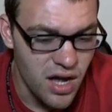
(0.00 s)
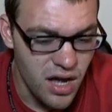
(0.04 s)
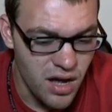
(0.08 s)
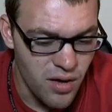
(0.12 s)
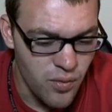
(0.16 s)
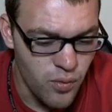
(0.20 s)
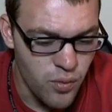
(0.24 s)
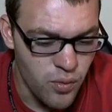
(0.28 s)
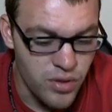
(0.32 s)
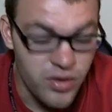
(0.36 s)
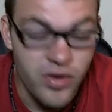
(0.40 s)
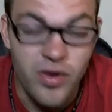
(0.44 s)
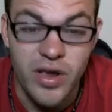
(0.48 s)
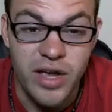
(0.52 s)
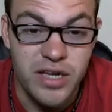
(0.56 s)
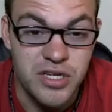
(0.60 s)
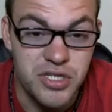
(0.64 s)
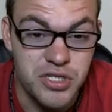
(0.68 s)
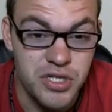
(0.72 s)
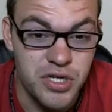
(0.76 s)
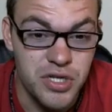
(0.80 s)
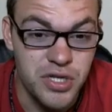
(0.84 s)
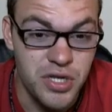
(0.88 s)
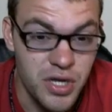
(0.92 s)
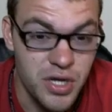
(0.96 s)
What you guys
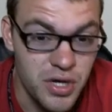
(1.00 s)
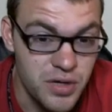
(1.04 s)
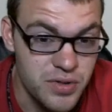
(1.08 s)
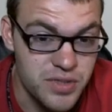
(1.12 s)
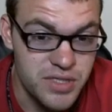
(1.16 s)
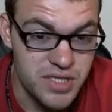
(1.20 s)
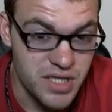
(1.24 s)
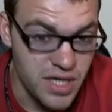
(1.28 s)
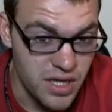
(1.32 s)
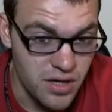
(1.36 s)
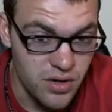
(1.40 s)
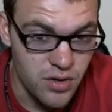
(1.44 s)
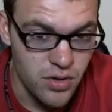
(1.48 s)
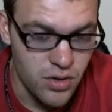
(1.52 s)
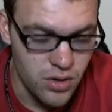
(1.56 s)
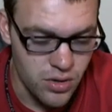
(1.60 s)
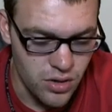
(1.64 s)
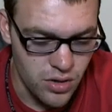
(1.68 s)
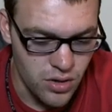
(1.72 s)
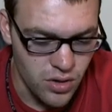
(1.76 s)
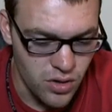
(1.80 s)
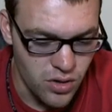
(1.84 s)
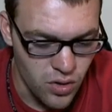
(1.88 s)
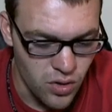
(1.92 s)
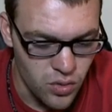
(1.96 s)
should know is that
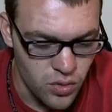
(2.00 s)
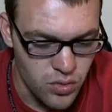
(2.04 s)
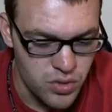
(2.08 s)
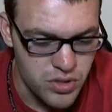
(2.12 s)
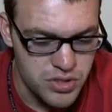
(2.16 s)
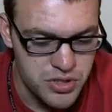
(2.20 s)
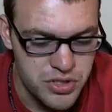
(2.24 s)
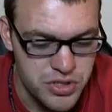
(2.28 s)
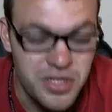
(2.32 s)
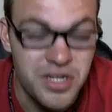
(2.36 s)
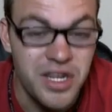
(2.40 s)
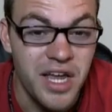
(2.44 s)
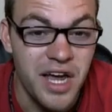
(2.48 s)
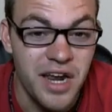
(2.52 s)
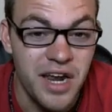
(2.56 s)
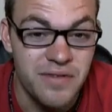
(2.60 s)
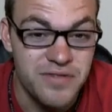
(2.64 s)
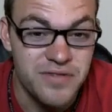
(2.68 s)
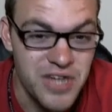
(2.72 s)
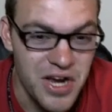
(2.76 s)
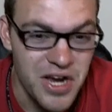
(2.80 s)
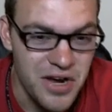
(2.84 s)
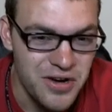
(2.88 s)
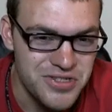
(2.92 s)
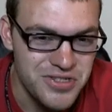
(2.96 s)
Ola should not have
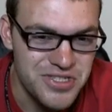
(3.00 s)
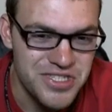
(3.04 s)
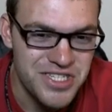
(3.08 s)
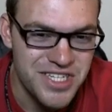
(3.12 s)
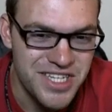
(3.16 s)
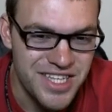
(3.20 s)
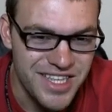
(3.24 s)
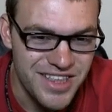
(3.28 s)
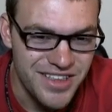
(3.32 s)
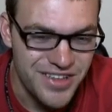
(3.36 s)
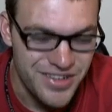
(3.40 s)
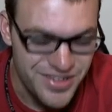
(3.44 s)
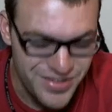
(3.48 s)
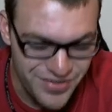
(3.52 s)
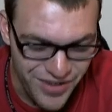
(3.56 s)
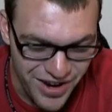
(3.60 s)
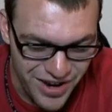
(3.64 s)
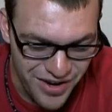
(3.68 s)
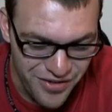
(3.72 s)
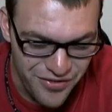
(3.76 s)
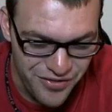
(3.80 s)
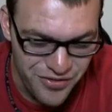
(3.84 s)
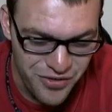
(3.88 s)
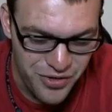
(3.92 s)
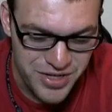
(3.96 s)
challenged in those
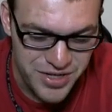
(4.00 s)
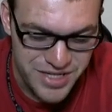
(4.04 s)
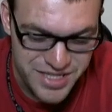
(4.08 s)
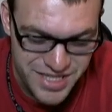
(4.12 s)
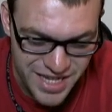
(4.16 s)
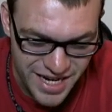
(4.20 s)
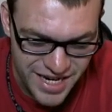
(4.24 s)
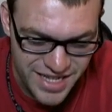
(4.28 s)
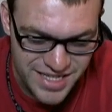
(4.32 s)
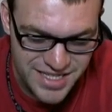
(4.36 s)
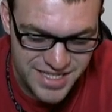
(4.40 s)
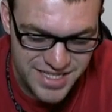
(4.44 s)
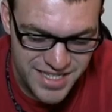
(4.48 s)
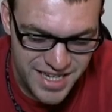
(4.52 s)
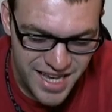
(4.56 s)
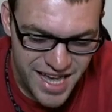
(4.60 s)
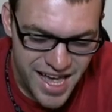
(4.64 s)
final 40 seconds